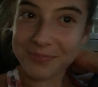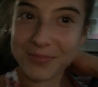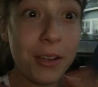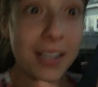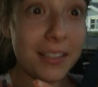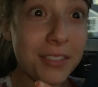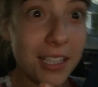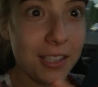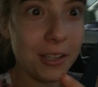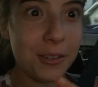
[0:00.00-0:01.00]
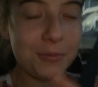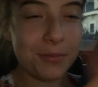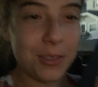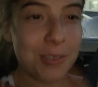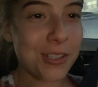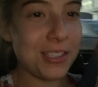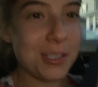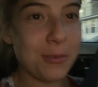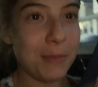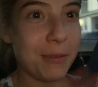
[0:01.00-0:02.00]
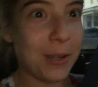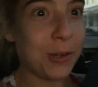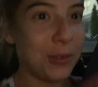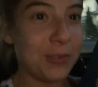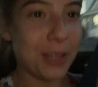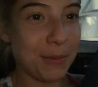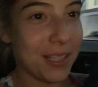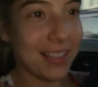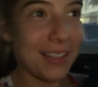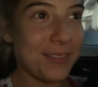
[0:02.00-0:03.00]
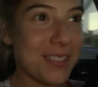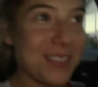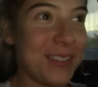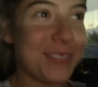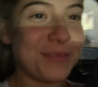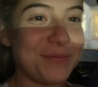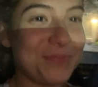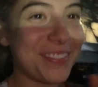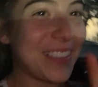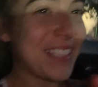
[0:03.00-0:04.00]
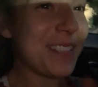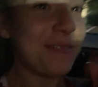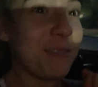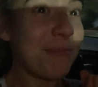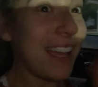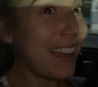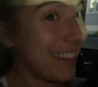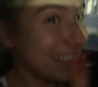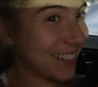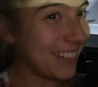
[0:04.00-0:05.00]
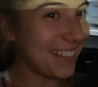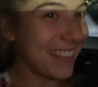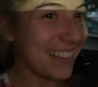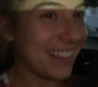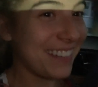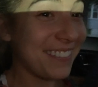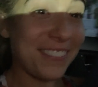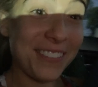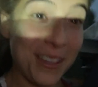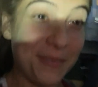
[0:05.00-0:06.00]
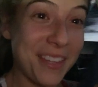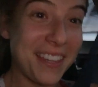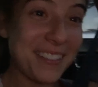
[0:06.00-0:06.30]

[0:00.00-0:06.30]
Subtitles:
And if you didn't know, New Jersey is where my whole family lives, so you get to meet my iconic family.